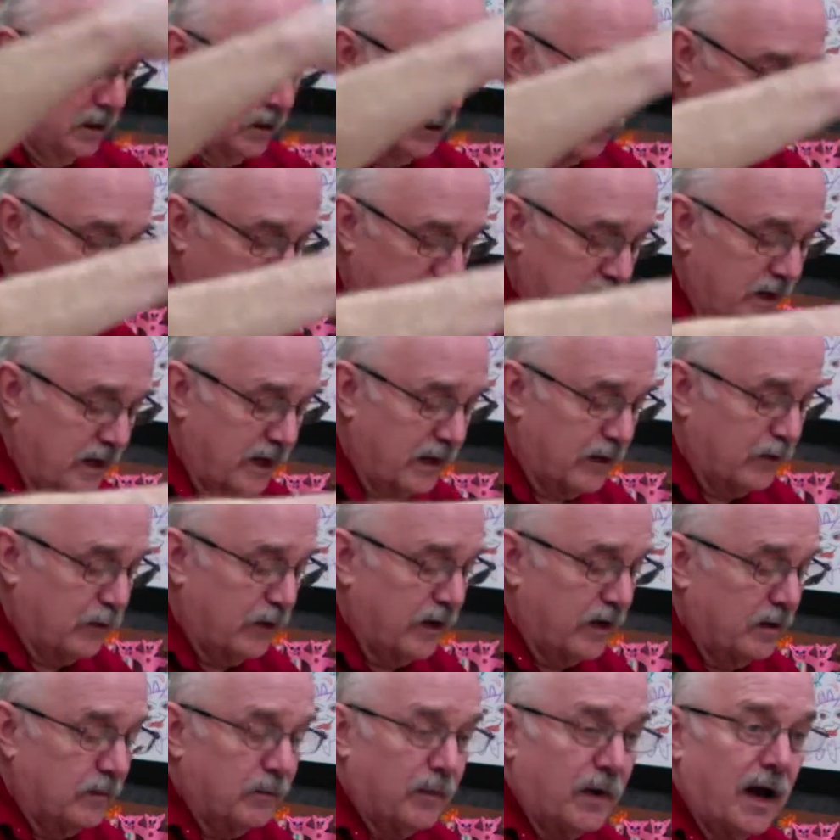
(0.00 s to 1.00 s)
You can
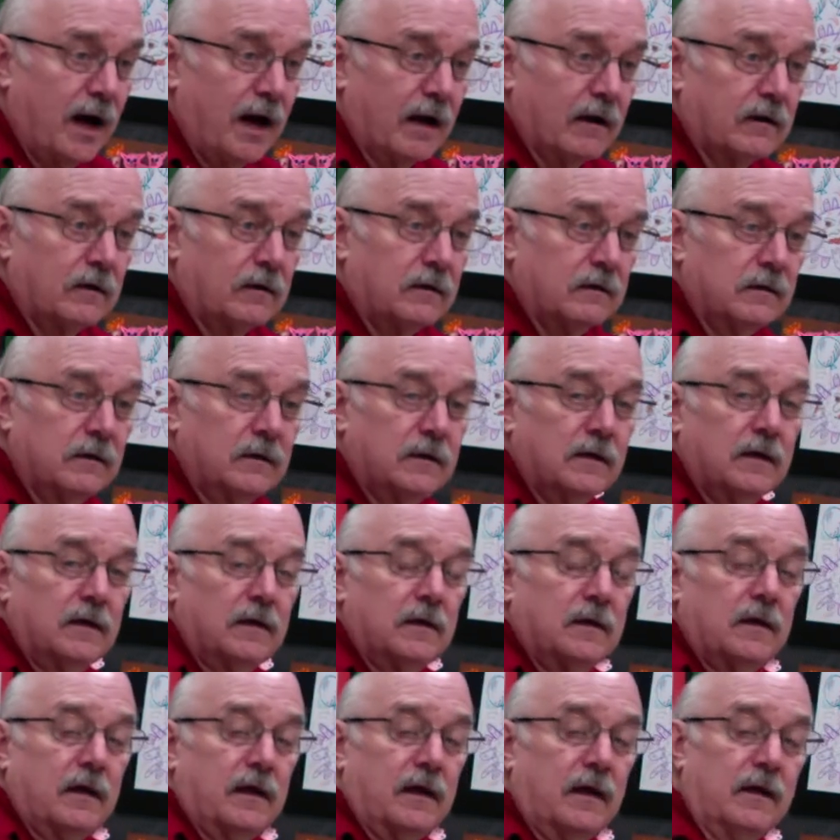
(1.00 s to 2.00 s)
decorate a bottle,
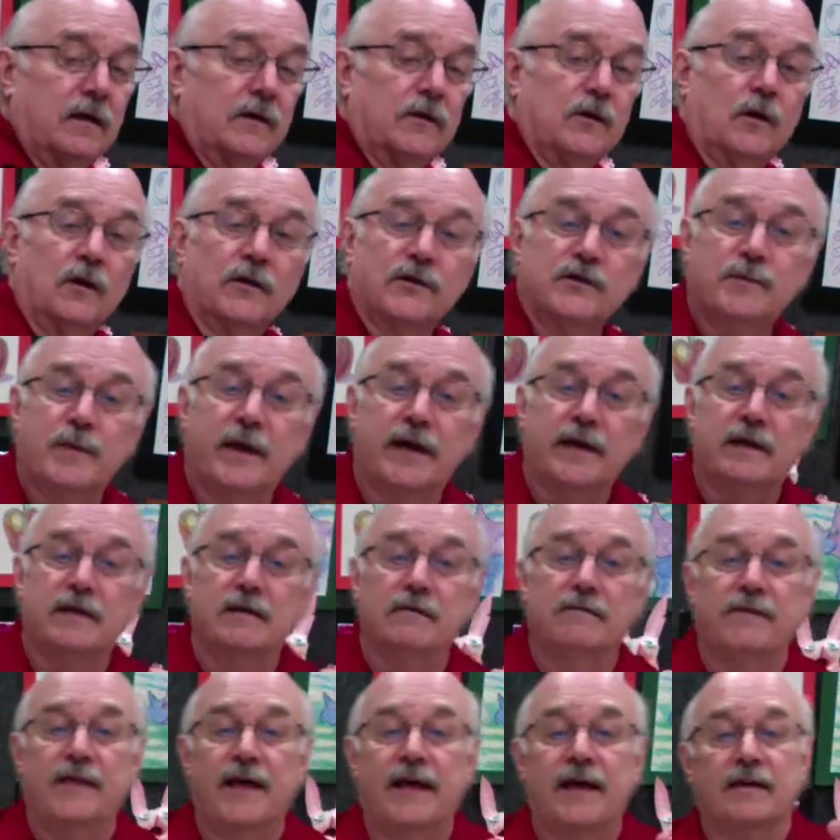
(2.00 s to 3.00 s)
and adults might
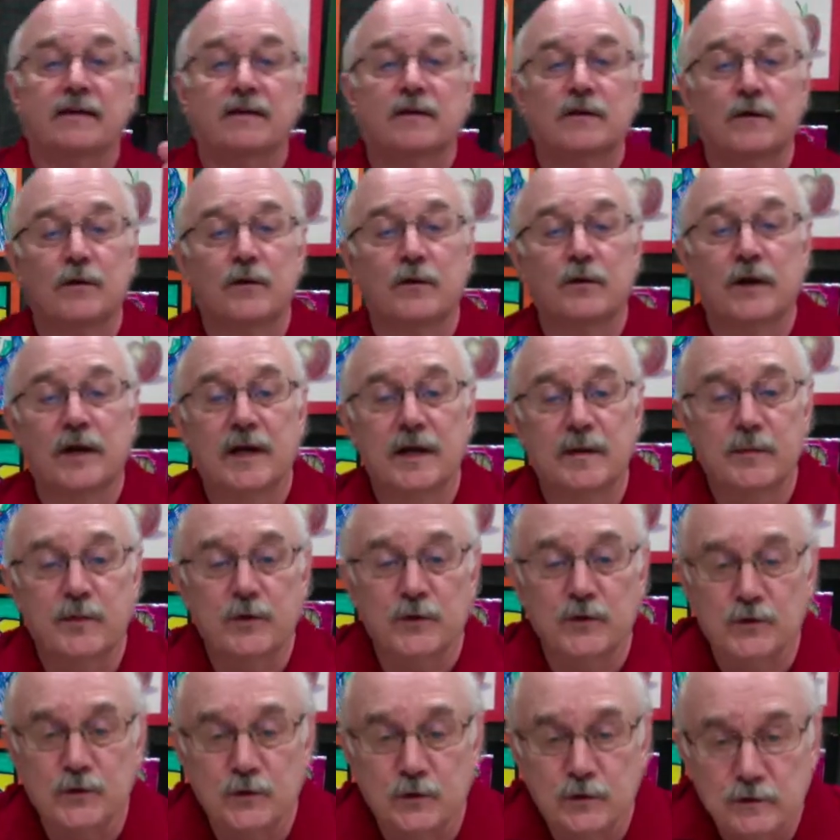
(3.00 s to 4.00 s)
give that to their
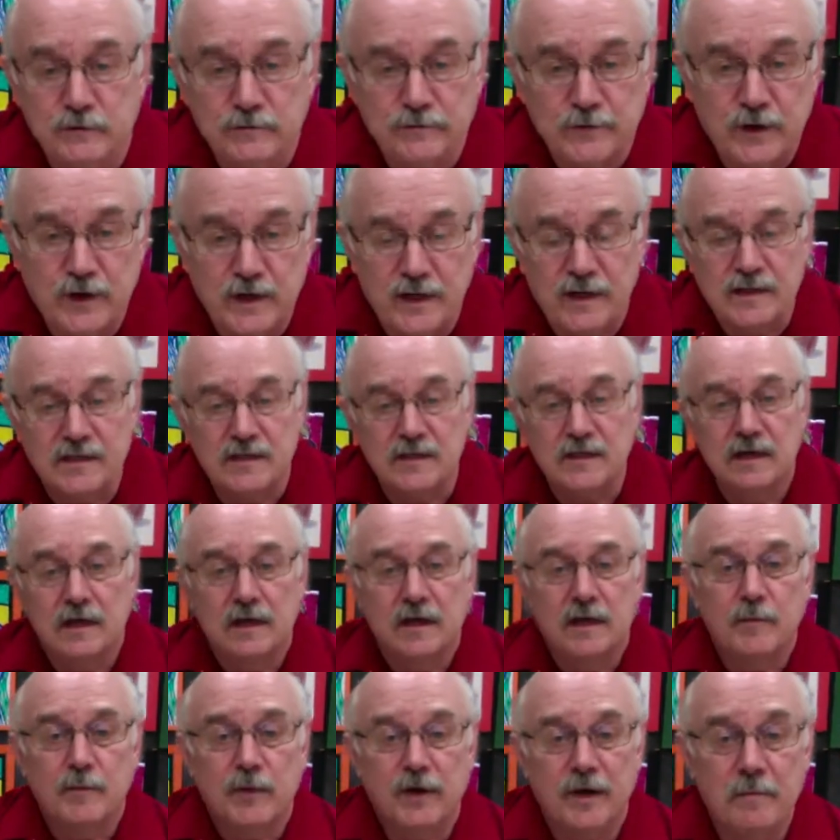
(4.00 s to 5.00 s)
neighbors or their friends.
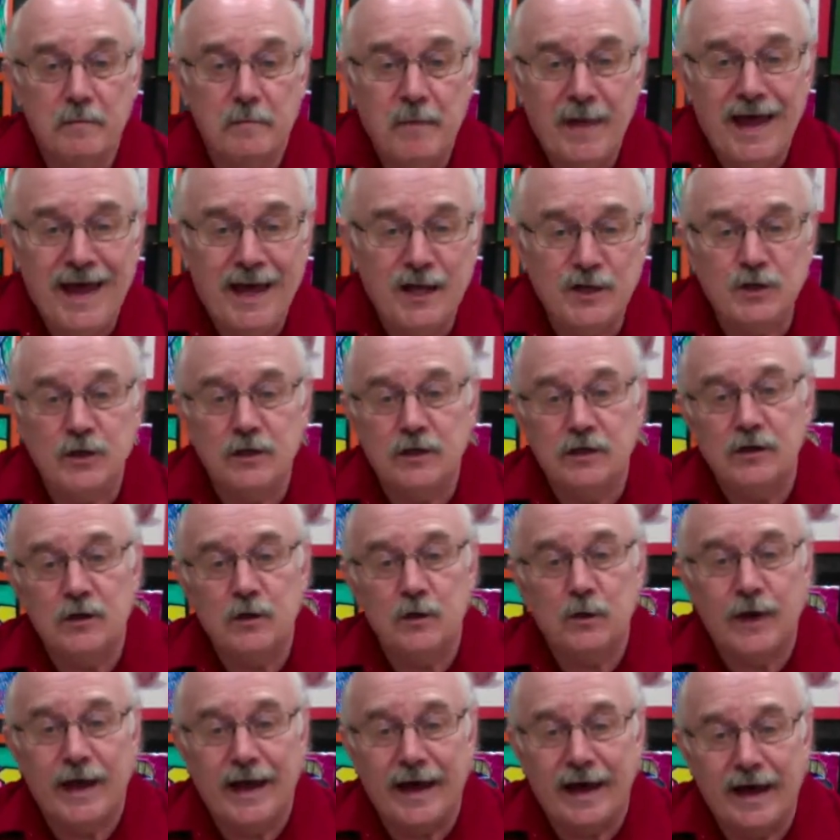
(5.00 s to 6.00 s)
But imagine you
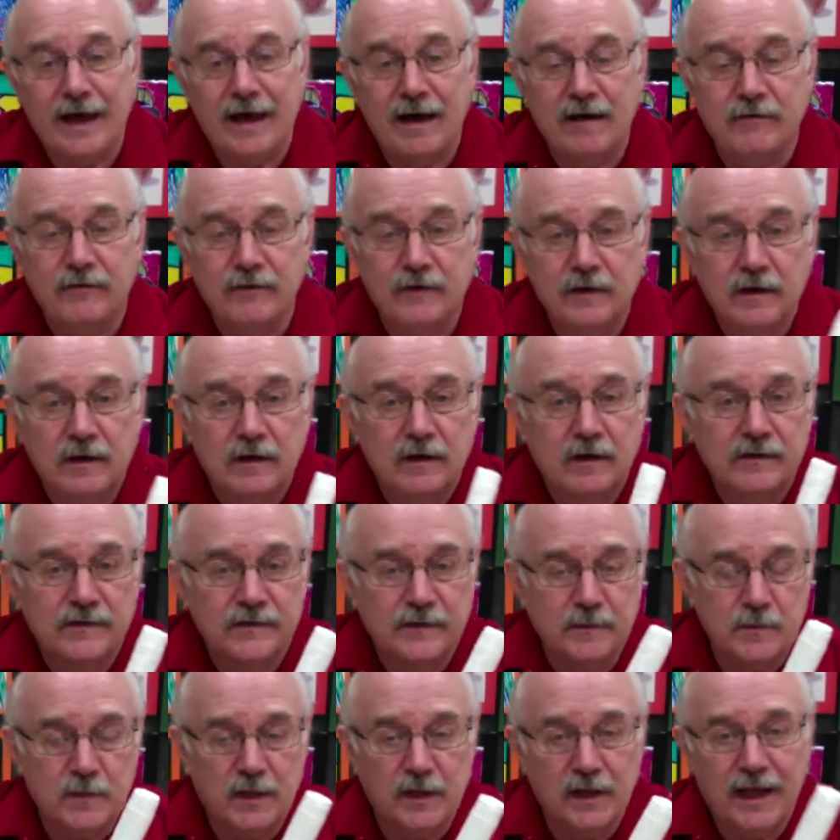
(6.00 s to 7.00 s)
have
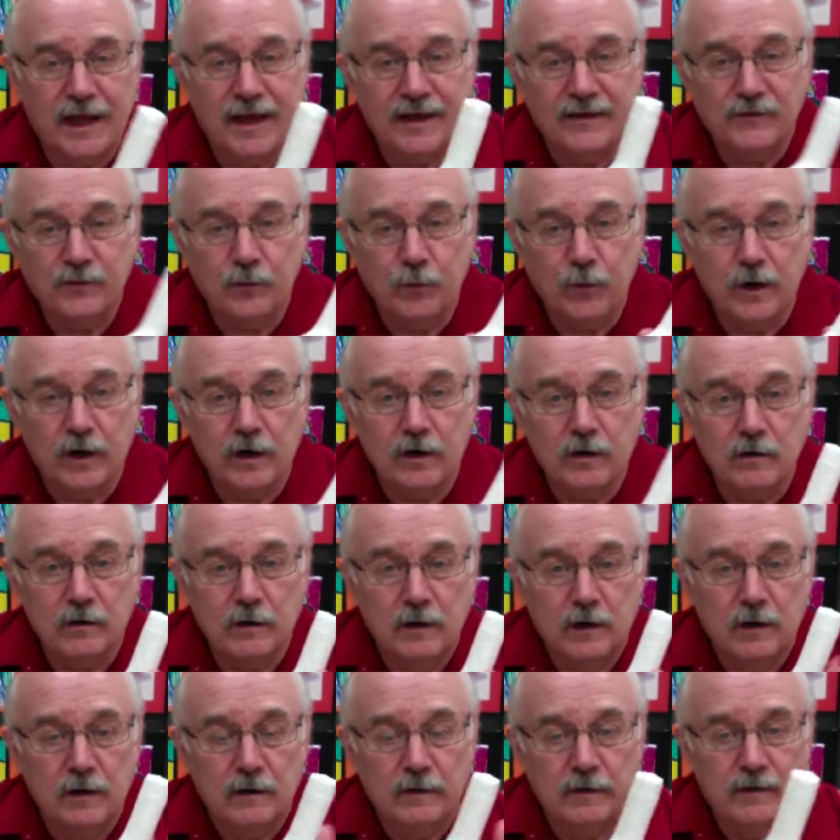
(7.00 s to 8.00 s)
some glassware
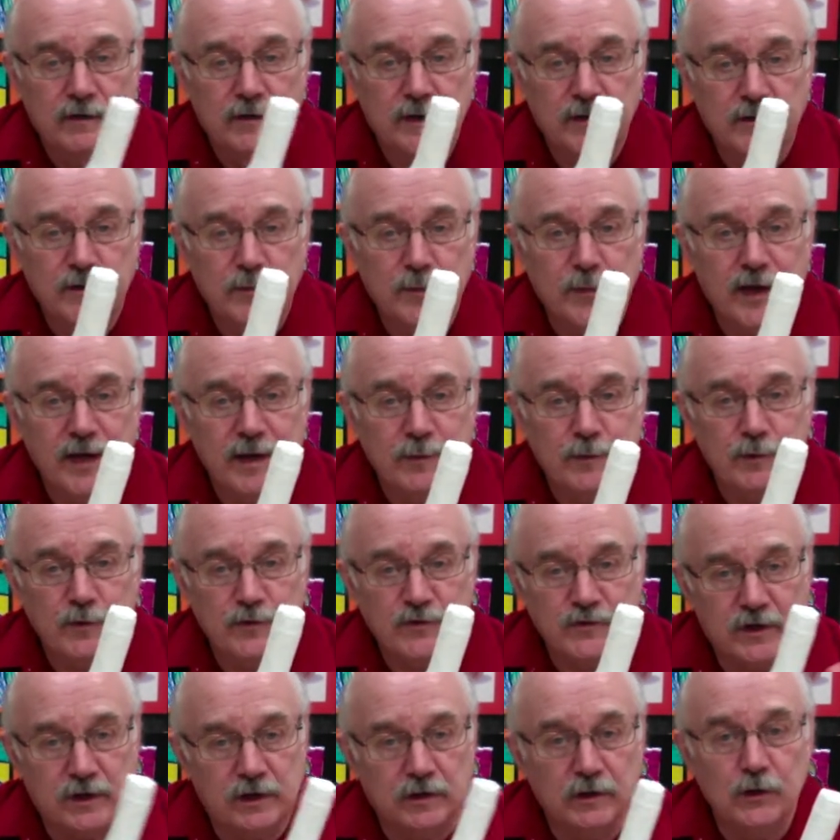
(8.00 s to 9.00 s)
that the paper
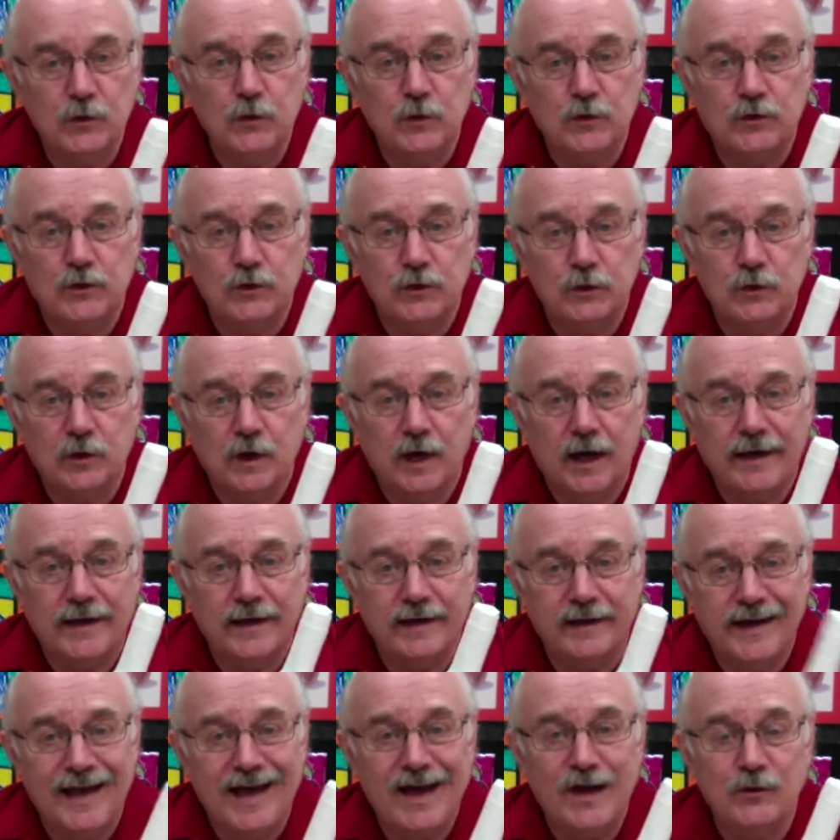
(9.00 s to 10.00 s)
is glued to. I
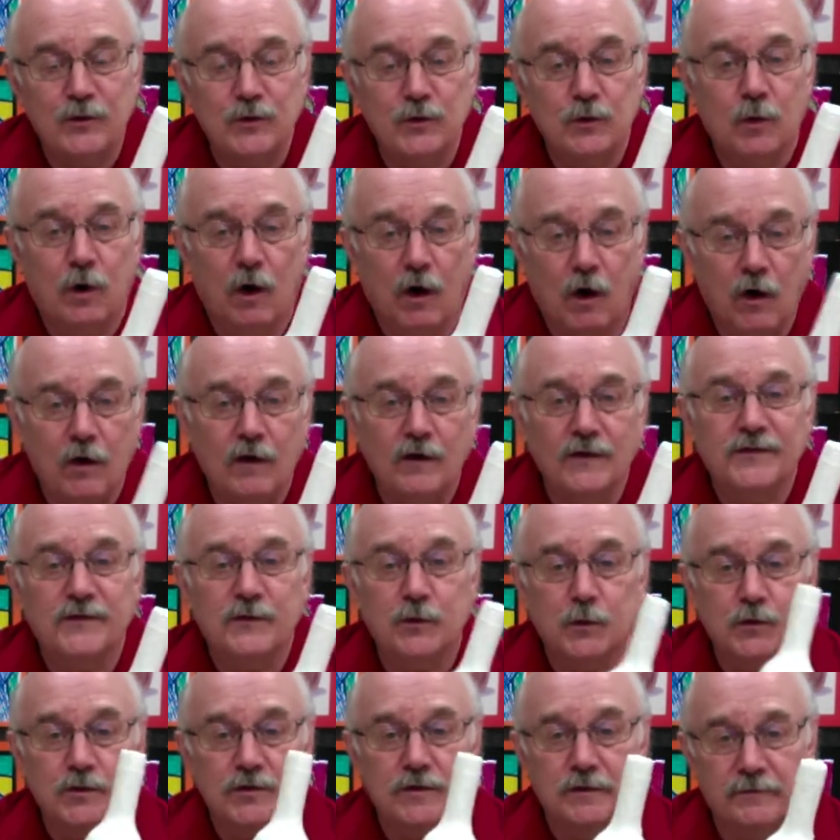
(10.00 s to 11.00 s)
can now do all
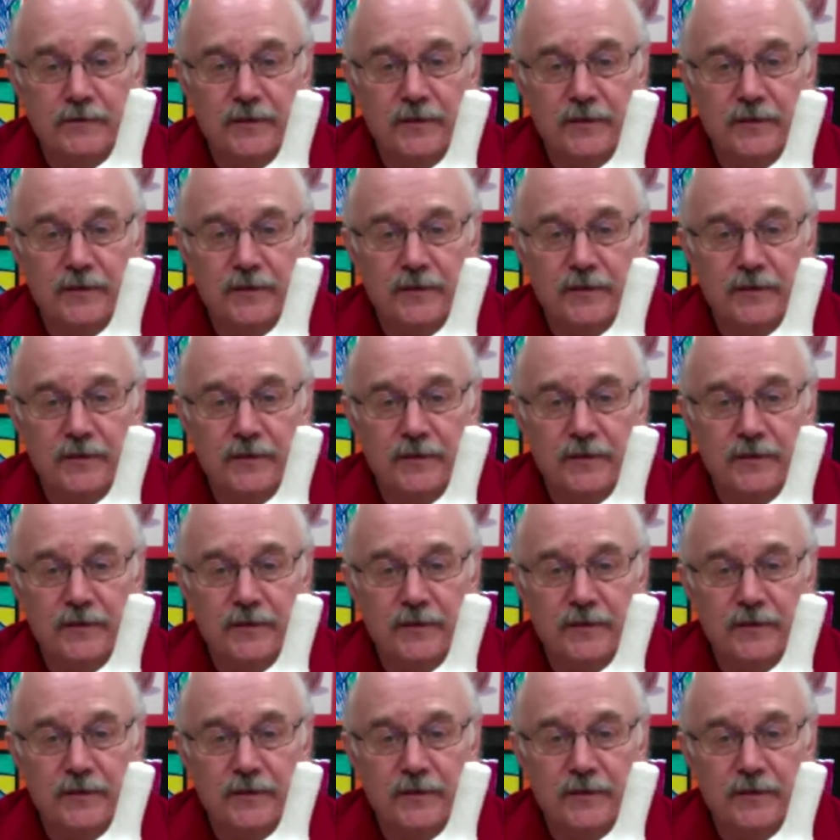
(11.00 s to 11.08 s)
sorts of